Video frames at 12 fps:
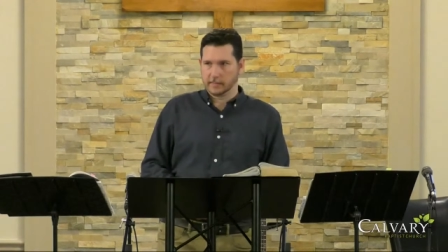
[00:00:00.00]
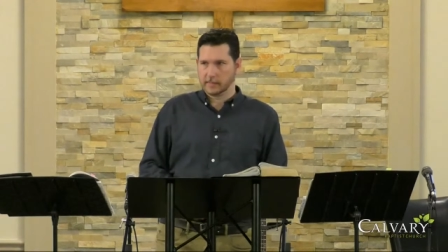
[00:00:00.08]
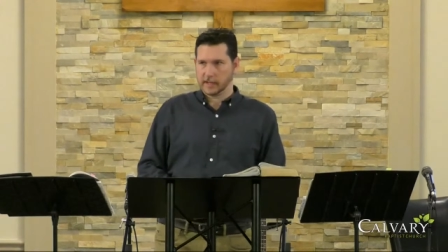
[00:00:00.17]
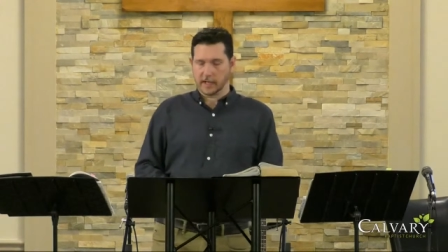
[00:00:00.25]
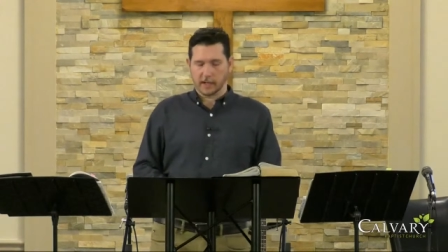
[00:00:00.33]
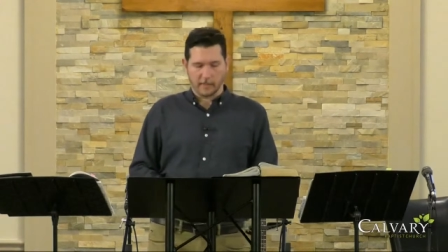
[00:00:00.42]

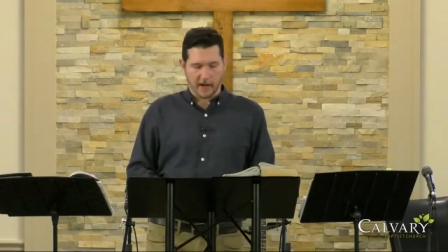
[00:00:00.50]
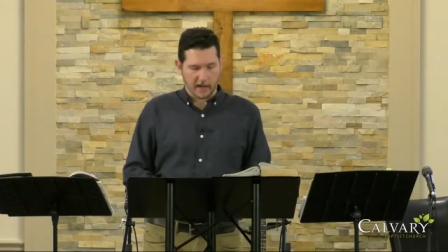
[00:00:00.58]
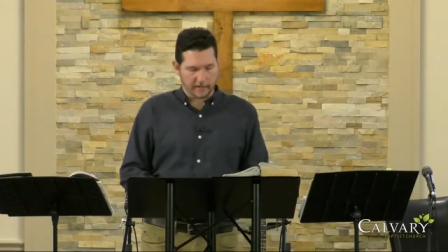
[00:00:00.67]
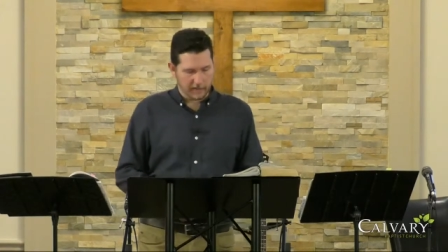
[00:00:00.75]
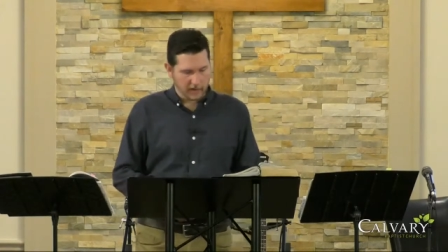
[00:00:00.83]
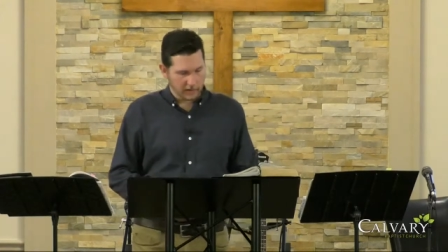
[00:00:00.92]
setting a
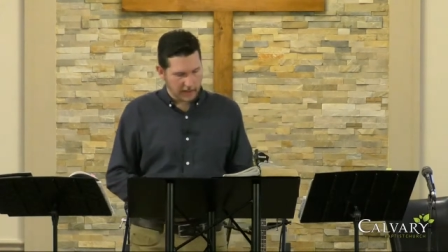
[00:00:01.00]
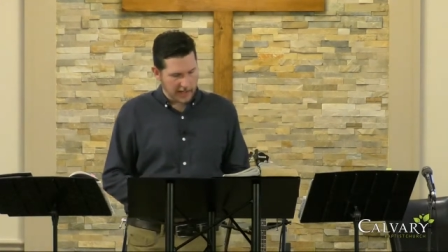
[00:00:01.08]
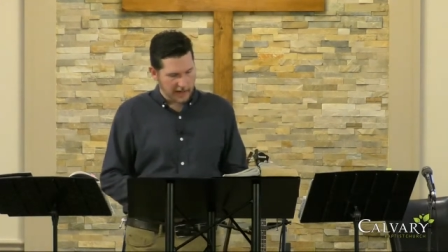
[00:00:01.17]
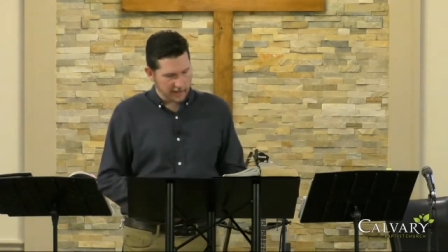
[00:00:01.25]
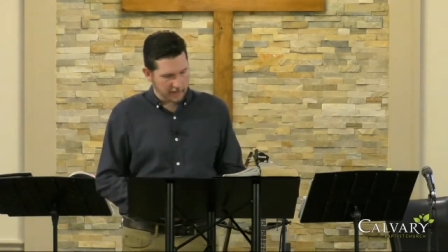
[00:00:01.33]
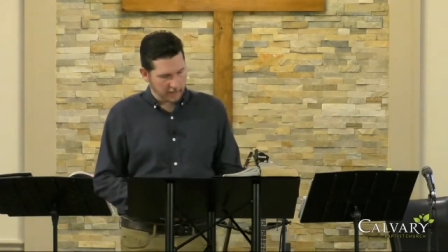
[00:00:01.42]
path for your
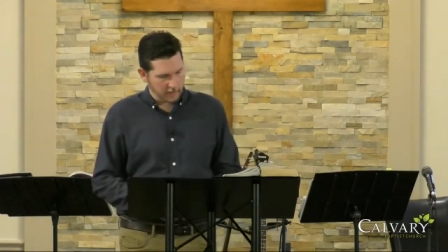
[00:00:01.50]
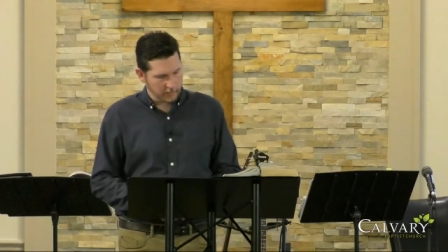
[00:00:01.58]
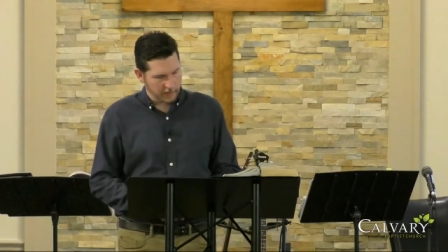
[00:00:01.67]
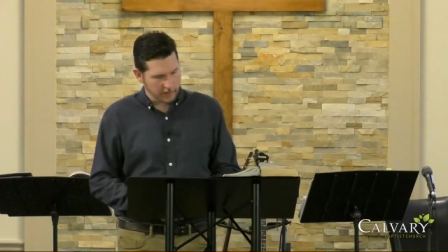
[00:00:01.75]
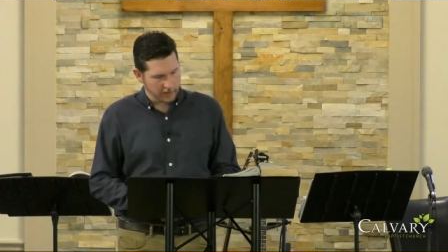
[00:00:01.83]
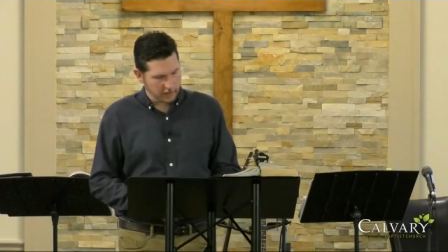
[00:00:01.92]
life
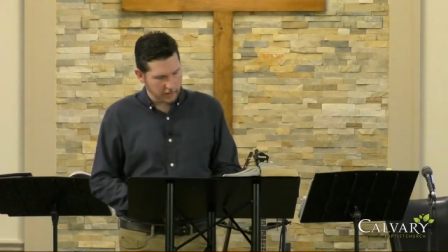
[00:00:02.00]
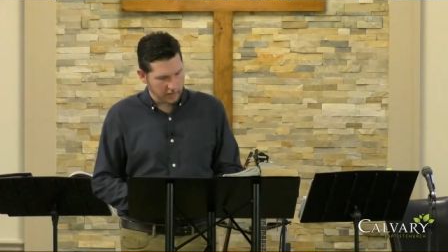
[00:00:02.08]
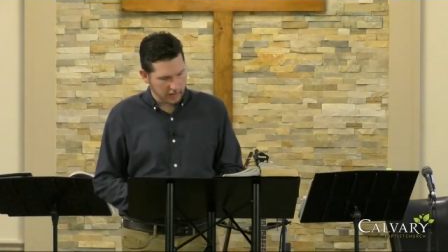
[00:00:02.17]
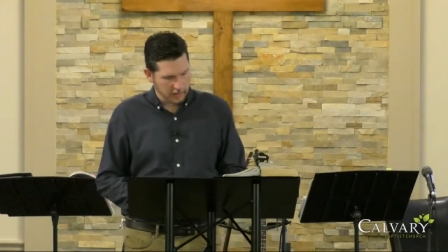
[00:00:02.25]
which you,